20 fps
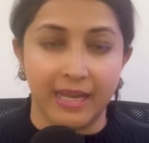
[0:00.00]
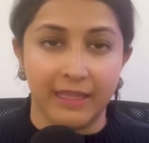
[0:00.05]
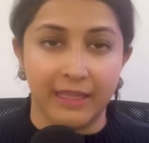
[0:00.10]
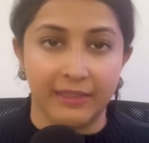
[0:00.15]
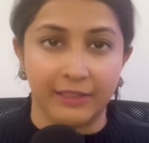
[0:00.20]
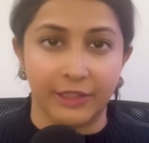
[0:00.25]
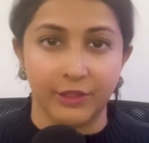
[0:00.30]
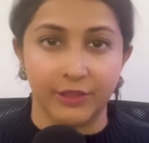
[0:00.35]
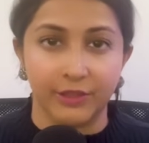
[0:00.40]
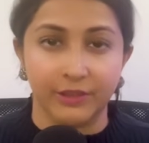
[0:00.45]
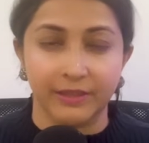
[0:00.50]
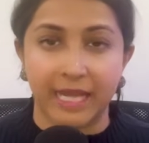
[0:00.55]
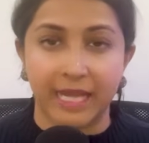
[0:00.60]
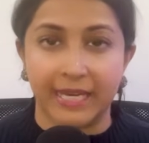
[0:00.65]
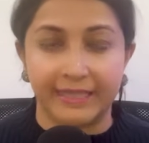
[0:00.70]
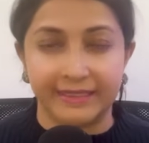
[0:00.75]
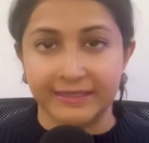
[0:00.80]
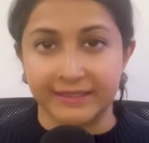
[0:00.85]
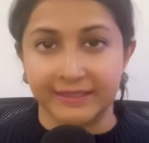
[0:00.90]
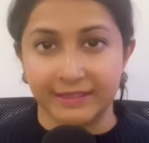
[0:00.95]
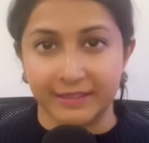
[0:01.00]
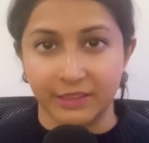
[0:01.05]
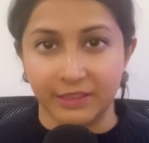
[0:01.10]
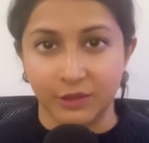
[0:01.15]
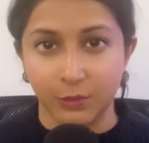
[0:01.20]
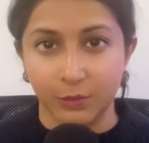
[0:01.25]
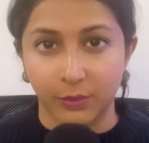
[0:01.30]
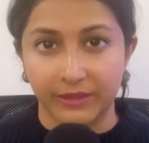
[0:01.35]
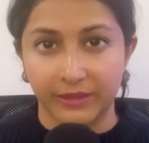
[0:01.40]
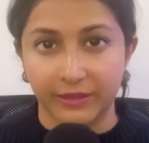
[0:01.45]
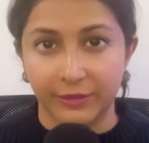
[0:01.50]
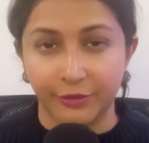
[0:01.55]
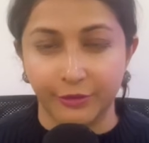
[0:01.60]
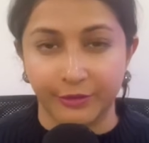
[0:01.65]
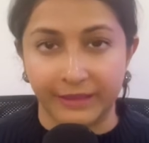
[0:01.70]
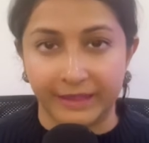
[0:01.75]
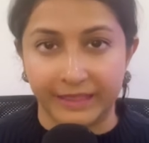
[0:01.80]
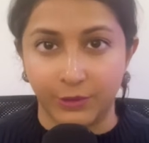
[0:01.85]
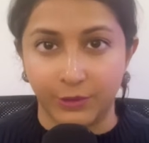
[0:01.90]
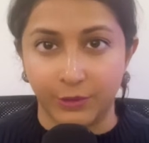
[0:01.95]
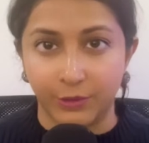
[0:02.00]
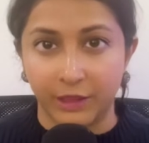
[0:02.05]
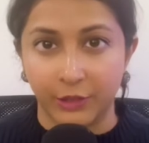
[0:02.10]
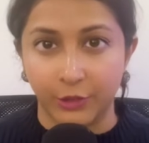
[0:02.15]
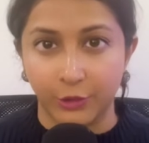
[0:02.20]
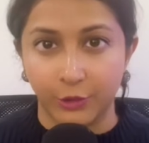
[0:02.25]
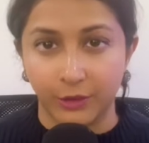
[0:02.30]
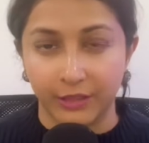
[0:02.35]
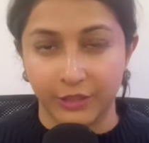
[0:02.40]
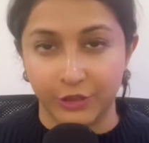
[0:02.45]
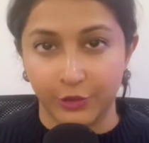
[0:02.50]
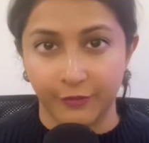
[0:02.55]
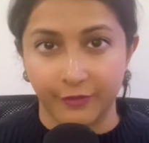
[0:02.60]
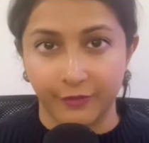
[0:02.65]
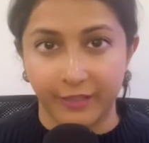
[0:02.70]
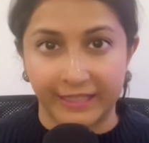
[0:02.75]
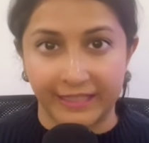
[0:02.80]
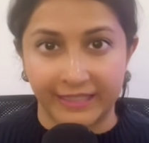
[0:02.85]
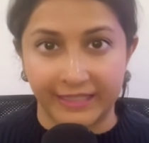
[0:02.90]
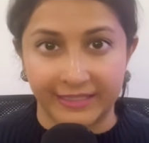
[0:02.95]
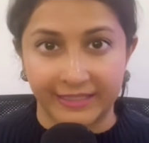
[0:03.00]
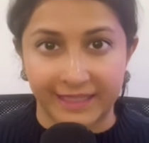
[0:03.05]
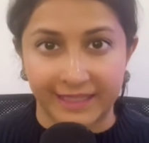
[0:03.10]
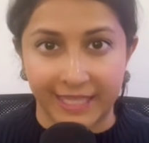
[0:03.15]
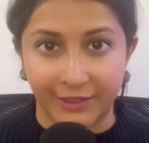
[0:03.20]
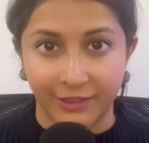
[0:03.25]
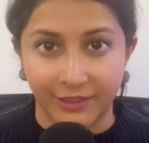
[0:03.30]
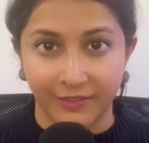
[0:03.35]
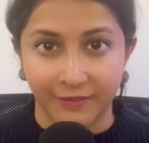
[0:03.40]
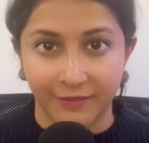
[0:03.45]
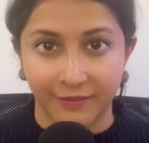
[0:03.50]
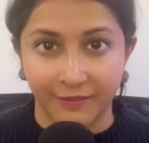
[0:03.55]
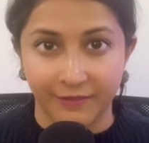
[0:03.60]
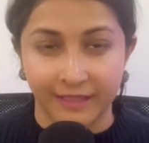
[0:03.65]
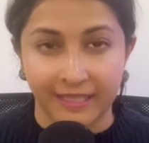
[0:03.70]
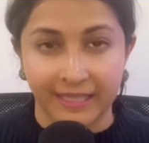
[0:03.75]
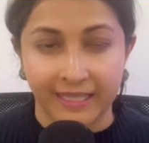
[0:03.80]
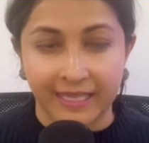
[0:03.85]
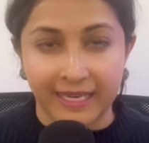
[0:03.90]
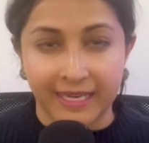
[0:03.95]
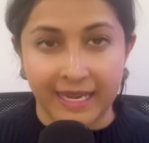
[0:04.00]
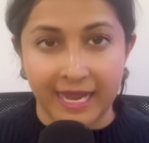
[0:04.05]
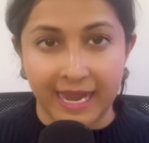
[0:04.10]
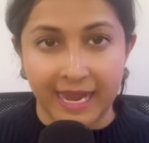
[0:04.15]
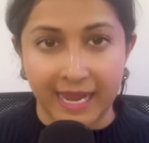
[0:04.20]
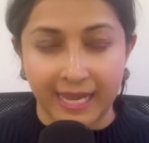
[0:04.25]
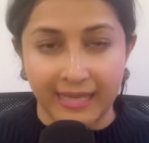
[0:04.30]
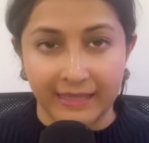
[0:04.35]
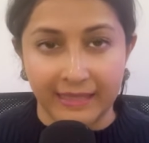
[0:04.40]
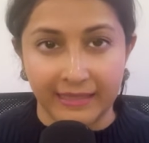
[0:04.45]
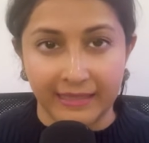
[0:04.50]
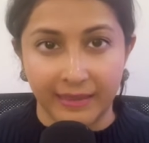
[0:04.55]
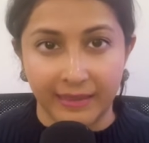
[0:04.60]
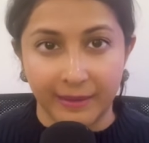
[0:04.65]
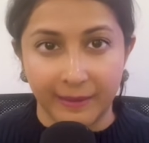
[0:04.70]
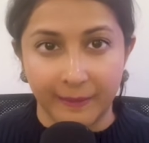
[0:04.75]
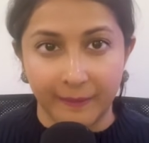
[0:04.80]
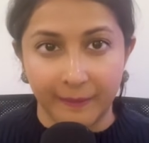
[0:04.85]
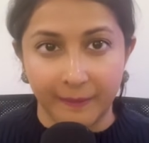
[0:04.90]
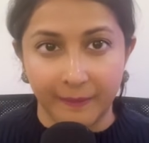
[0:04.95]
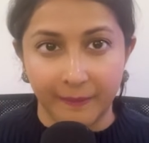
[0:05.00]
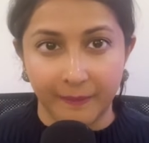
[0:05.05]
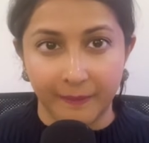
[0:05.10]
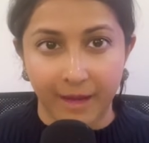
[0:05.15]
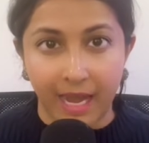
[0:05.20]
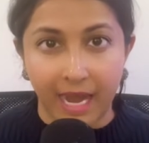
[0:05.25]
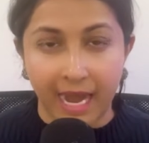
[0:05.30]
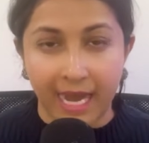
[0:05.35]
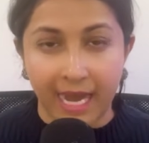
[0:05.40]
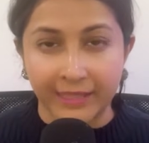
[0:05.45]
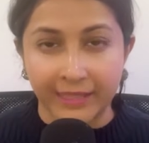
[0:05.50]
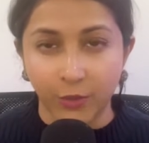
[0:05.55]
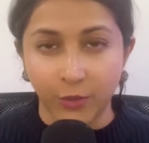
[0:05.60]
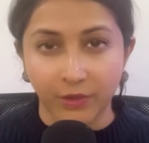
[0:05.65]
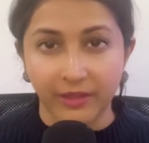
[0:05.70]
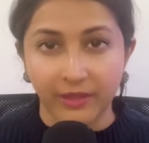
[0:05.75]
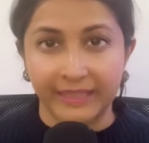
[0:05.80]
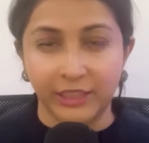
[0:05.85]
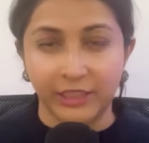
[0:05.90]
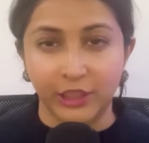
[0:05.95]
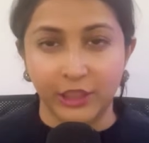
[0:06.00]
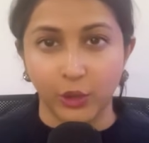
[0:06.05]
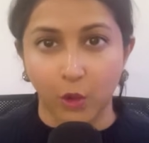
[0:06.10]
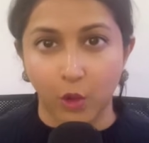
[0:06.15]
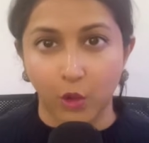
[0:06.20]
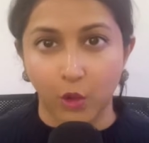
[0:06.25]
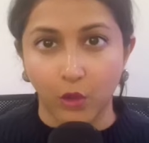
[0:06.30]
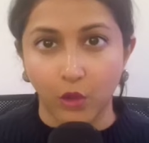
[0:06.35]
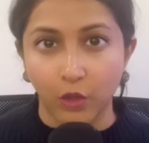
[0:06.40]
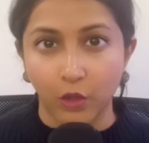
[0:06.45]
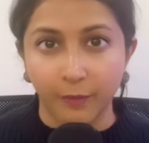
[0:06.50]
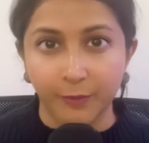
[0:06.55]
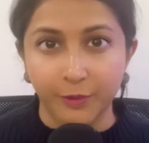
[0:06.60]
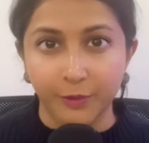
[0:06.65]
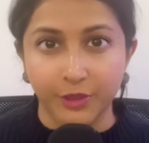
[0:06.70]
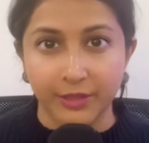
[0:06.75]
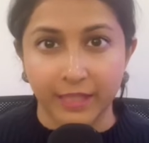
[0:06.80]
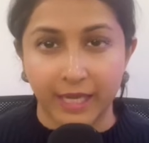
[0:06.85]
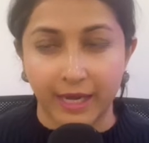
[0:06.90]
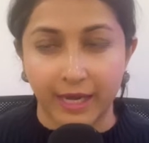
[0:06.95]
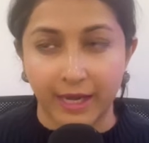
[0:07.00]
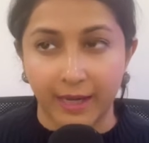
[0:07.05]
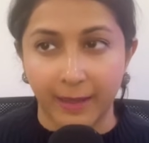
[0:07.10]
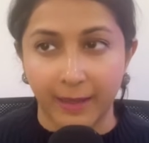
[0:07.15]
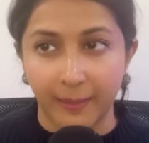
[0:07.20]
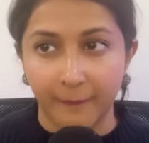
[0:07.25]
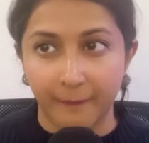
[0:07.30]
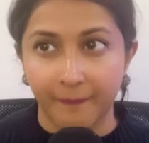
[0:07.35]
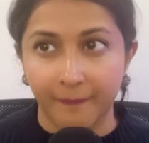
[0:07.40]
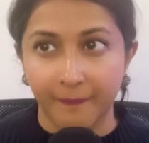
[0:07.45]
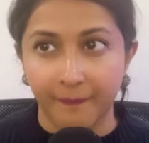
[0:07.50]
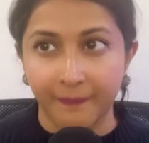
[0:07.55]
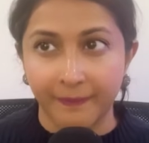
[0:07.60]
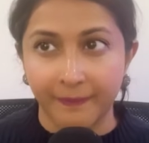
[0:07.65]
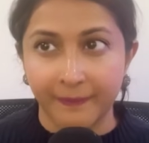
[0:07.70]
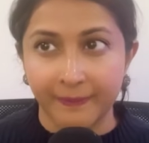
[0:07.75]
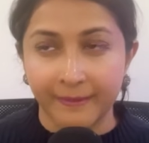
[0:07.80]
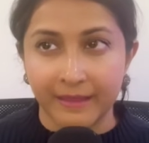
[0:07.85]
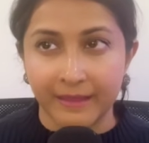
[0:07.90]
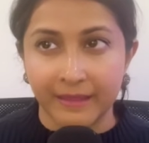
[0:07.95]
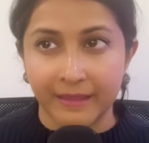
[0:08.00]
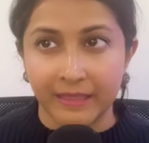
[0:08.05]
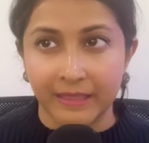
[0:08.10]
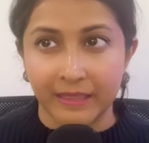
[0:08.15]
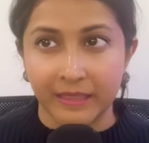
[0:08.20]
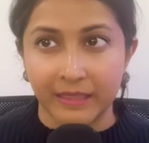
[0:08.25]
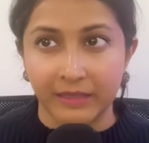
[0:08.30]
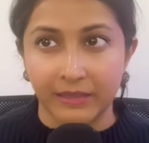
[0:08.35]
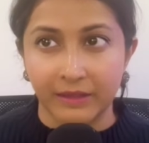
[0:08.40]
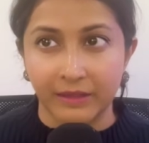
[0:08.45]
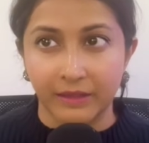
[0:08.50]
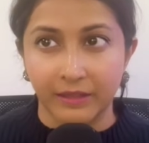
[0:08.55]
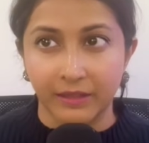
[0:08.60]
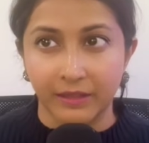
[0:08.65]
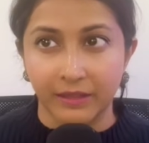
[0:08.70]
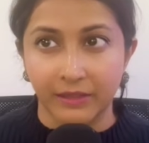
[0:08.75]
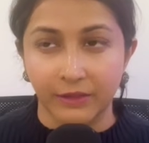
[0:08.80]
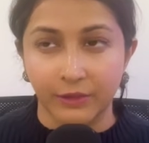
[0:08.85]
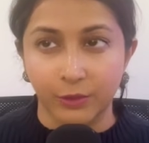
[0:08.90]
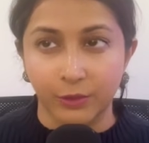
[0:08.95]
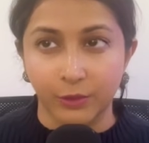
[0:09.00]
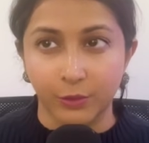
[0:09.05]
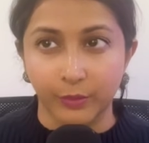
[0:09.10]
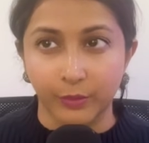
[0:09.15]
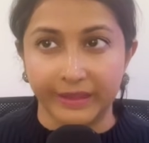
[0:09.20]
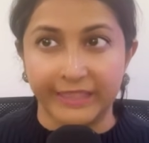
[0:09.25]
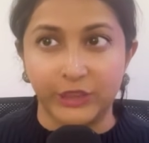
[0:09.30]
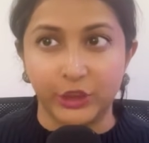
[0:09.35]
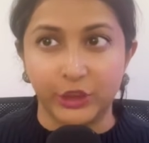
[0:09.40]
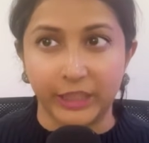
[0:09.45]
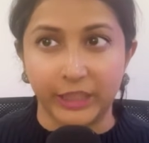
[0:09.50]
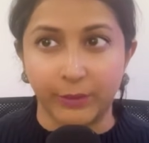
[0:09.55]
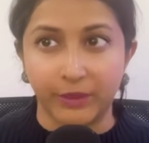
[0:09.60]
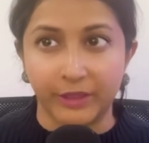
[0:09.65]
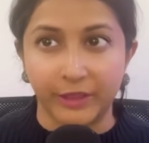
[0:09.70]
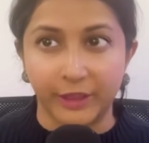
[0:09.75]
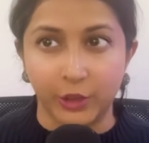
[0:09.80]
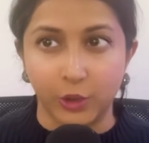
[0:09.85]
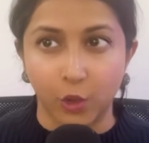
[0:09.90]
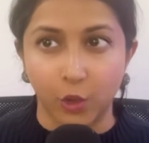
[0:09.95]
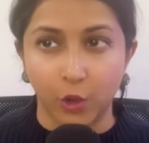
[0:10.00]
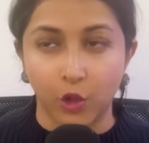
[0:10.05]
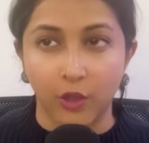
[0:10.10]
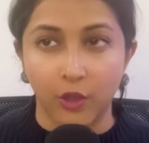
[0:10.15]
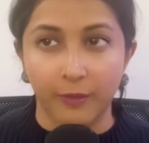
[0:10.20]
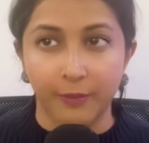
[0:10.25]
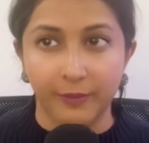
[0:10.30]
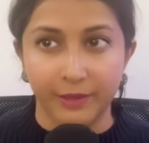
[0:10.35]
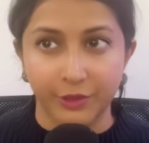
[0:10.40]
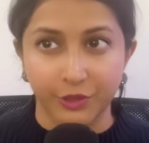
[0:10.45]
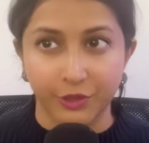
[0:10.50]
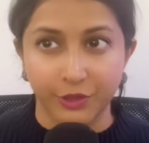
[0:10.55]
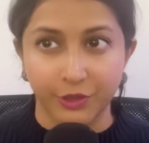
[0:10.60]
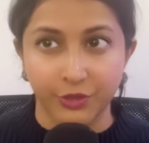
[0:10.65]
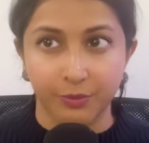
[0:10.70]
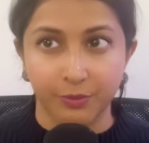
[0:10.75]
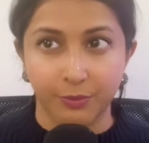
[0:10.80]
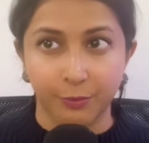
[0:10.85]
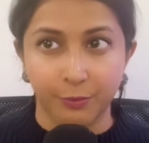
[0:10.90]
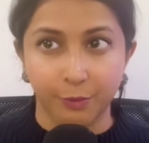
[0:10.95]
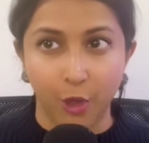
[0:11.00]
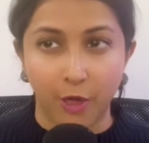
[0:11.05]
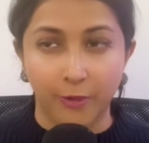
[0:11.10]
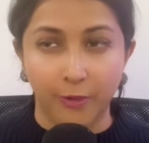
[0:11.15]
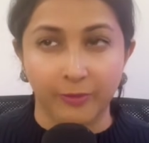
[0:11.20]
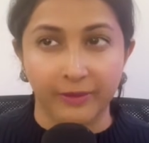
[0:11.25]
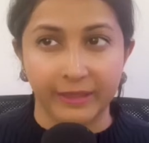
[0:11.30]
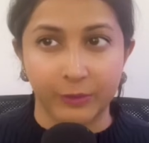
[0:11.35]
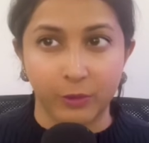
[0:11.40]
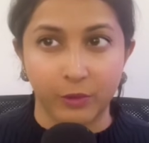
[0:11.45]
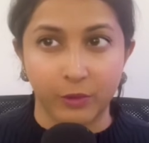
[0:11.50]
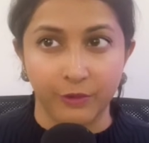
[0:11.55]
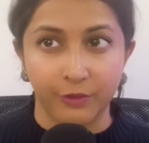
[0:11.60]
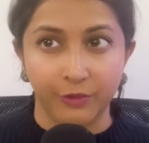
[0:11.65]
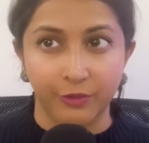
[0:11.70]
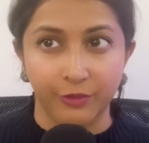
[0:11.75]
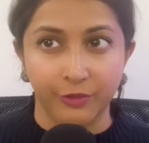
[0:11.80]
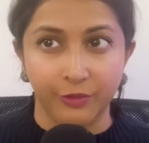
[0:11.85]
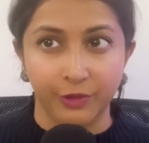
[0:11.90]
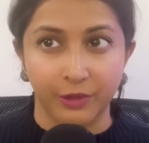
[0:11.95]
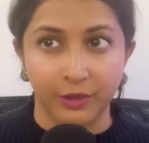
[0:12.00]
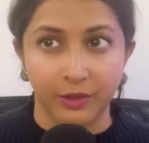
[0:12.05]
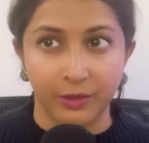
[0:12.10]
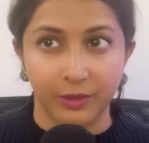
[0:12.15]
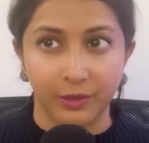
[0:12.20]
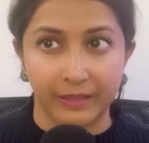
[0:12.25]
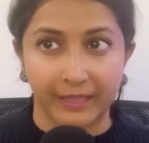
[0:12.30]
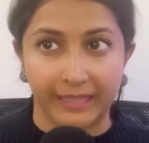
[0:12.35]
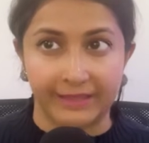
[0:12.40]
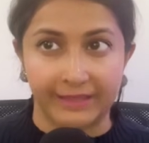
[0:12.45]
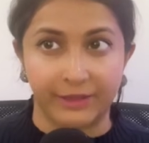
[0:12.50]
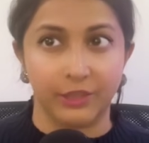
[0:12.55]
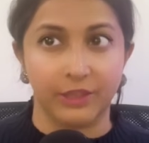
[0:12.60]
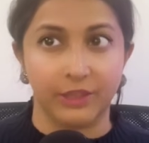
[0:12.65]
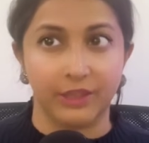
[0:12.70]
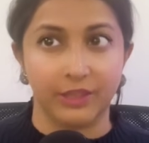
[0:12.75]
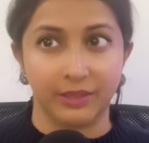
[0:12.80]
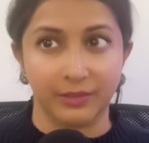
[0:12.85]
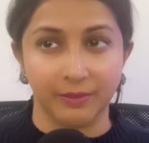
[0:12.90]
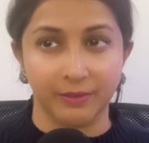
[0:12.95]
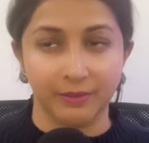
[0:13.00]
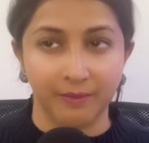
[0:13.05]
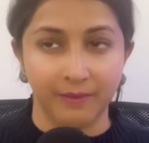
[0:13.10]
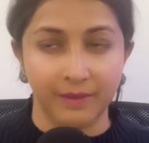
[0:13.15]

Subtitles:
Their alliances with different EU countries are very extensive. And I don't think Europe's the rejig with Europe is probably one of the longer